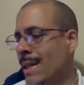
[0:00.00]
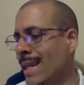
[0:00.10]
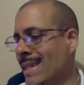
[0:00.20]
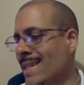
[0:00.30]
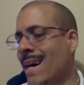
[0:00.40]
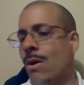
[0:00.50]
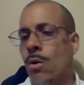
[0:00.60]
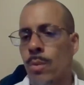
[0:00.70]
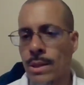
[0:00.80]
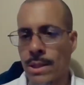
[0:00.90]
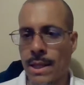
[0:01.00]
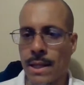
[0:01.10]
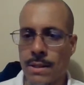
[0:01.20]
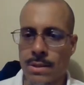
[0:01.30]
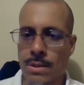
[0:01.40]
That's not always the
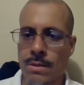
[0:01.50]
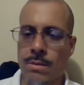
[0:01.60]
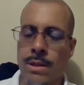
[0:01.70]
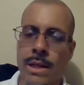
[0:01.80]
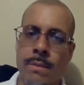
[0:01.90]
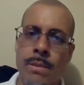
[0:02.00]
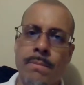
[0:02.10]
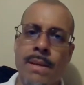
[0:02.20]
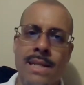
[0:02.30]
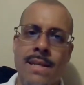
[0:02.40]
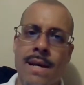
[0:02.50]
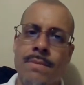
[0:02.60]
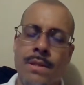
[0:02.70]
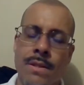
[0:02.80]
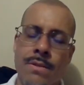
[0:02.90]
case. Okay, but many
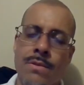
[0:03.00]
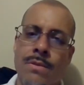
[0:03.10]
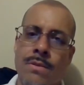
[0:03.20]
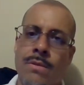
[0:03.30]
times it is.